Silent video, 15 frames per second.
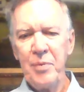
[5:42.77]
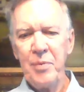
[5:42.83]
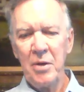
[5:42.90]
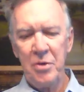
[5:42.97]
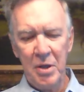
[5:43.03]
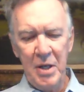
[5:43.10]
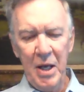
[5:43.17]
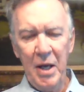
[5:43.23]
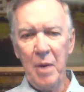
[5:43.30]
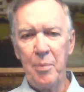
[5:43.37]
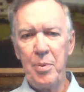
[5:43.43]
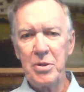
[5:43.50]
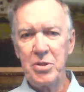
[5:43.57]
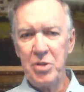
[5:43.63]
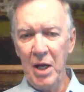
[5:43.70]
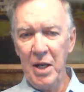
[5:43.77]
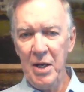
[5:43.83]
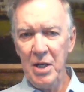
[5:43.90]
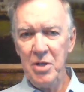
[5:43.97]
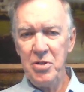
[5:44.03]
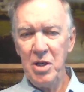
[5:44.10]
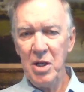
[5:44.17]
to get a
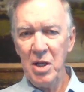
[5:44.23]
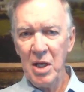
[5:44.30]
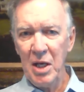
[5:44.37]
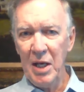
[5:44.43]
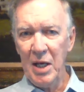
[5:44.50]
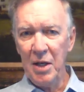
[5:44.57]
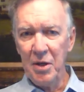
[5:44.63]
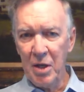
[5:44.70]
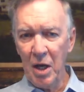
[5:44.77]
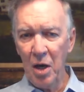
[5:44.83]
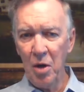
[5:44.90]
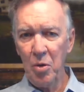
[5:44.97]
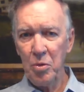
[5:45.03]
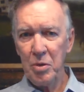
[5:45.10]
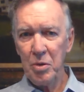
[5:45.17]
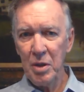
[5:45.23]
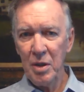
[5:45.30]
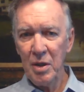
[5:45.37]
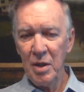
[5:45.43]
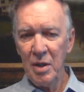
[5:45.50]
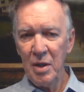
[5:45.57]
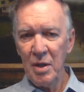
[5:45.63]
percentage in gold.
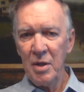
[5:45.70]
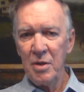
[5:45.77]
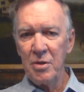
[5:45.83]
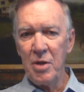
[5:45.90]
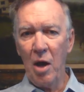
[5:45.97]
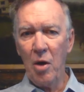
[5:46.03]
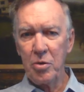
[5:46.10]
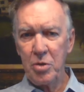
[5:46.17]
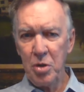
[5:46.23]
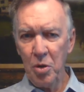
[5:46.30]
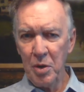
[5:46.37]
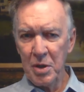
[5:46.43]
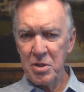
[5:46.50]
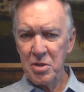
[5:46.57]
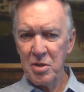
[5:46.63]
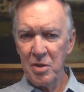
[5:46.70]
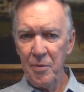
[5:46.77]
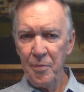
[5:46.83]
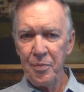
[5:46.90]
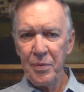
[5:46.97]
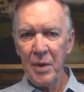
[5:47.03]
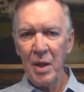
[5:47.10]
Talk to us.
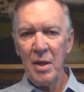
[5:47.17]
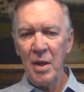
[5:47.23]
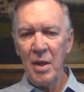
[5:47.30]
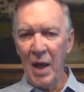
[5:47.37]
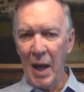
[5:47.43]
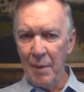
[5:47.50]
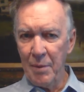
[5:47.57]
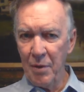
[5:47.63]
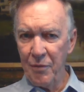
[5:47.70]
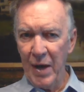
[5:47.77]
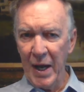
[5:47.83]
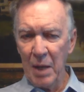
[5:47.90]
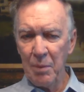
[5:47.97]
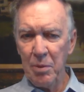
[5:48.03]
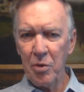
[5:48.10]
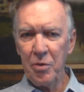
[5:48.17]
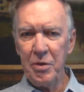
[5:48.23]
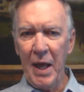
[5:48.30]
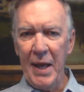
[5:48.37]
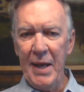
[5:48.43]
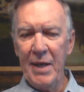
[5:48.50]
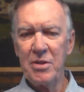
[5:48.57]
I'm available.
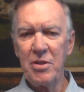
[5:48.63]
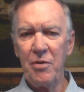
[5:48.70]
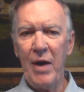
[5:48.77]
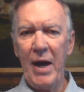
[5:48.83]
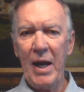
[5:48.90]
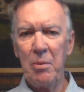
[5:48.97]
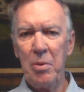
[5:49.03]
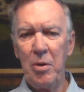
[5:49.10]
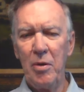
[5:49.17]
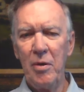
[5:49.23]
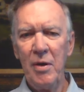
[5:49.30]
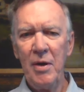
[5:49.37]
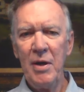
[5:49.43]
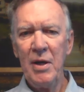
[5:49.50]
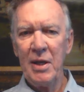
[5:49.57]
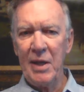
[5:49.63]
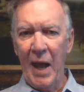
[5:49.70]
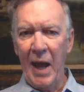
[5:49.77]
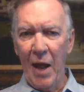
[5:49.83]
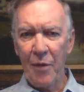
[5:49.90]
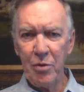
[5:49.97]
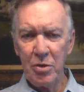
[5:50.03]
Dan's available.
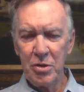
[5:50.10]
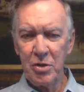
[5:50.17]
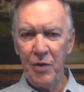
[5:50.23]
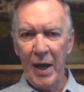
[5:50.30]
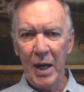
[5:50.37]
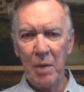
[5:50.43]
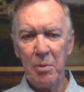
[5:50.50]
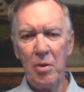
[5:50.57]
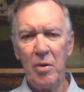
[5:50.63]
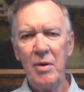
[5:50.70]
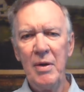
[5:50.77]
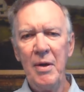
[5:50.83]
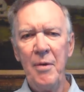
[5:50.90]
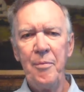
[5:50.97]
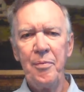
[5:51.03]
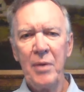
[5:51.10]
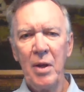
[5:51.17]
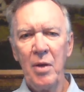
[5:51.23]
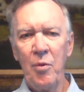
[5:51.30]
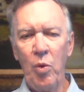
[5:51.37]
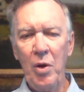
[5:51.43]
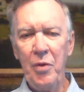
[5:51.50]
Catherine's available.
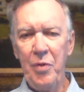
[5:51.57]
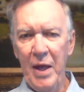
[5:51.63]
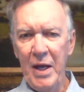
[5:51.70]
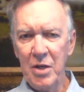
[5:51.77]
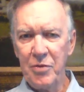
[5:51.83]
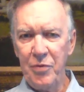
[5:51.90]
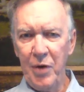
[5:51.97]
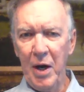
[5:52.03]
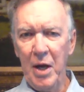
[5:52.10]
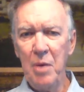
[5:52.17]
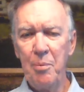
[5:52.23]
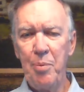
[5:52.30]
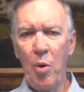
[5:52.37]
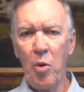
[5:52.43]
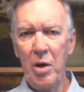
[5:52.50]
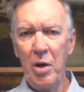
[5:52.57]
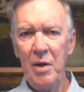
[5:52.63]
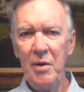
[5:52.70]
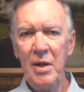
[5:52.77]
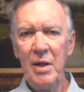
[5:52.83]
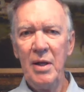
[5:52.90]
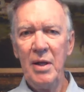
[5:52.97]
We think it's very important
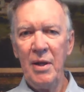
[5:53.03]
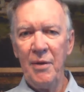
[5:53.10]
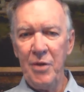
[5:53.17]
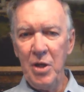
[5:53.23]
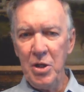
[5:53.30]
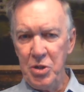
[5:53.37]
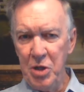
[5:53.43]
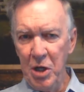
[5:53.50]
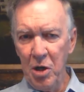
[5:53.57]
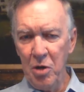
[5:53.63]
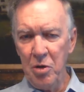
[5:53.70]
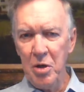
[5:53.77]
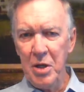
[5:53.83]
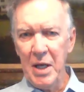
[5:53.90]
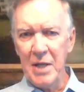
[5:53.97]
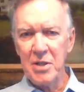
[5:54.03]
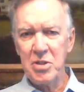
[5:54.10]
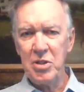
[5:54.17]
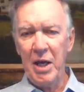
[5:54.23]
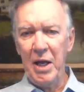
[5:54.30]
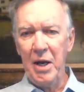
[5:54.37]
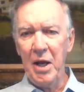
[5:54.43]
this year you get
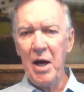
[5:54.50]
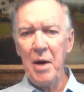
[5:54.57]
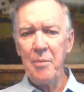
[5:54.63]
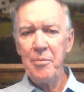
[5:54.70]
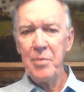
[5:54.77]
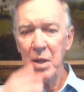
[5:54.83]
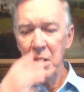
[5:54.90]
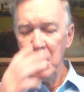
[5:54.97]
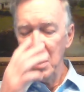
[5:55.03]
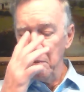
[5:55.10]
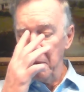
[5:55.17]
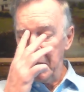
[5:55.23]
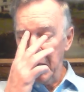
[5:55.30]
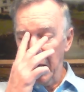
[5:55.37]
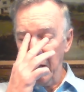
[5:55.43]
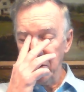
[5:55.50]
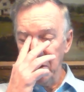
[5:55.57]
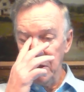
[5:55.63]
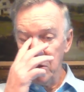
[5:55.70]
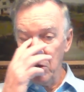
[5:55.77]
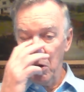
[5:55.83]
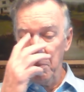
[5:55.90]
set up because
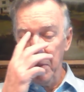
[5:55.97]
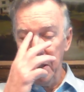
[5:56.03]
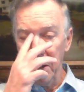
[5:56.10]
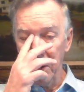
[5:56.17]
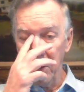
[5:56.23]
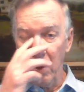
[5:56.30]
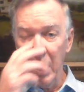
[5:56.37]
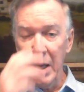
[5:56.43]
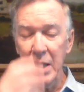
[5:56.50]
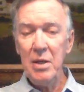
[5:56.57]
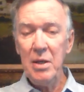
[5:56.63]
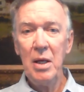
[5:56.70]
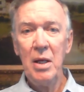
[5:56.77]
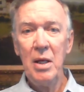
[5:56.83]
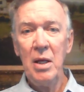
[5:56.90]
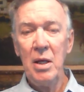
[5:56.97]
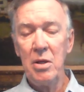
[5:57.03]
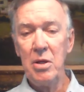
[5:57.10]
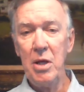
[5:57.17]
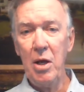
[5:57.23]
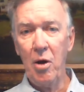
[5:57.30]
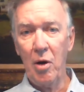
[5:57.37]
it's going to be a great
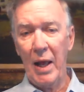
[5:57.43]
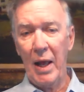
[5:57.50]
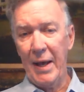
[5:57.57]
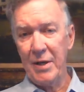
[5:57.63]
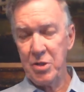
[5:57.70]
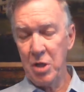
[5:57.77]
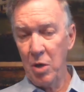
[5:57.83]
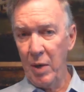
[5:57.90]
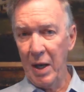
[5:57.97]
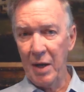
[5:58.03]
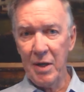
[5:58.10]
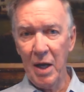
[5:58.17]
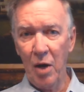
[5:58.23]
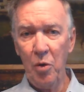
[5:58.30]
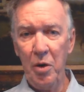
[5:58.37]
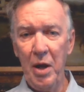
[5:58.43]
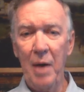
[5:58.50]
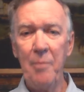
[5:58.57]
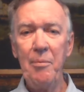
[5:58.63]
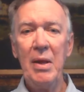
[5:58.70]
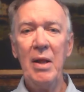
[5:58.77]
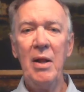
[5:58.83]
year. Last year we had gold up
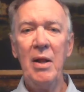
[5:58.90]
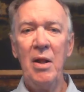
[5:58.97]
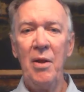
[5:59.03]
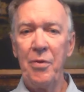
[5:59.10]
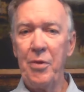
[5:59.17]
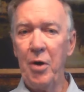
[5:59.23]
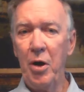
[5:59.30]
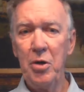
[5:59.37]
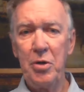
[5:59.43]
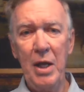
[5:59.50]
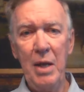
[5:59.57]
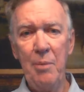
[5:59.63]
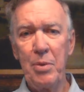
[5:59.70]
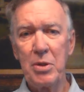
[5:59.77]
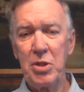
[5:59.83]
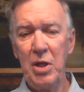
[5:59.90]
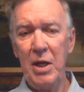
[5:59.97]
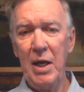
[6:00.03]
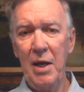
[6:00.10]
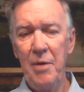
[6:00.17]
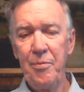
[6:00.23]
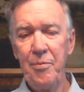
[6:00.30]
thirteen
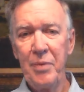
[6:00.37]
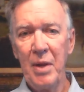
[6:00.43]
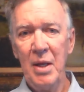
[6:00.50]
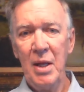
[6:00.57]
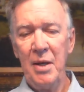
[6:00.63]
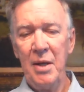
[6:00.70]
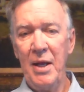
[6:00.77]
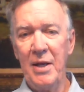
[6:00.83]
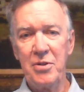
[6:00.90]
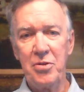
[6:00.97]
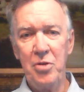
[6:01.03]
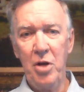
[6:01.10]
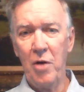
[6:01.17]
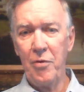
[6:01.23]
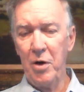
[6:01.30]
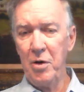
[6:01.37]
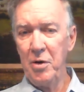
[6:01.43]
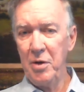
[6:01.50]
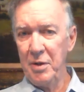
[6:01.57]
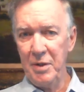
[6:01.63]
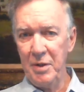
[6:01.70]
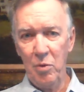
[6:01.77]
percent. Now silver
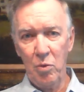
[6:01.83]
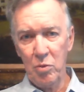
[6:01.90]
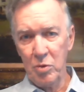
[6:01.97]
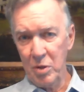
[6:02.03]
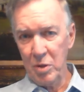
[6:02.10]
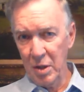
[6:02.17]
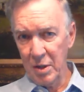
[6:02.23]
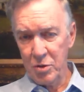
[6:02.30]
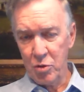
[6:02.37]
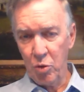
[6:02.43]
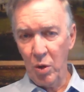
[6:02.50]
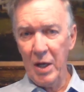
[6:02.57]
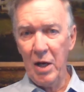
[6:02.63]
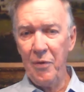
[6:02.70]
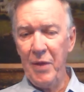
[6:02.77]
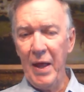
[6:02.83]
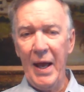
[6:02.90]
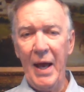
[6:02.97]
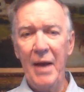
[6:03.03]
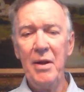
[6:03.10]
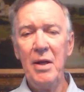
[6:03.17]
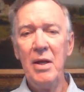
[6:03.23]
uh, trailed
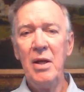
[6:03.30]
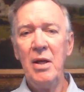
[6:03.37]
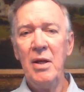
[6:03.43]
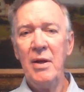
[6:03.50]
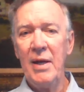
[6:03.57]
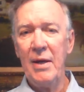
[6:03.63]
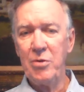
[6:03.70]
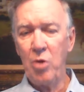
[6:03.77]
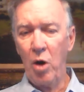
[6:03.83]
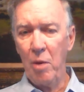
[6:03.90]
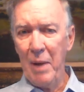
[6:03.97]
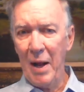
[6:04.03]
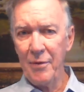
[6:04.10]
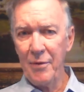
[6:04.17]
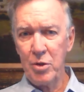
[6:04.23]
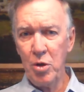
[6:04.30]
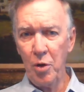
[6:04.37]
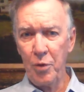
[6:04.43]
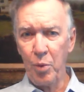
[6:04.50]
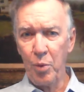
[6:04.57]
that. It was only about two or three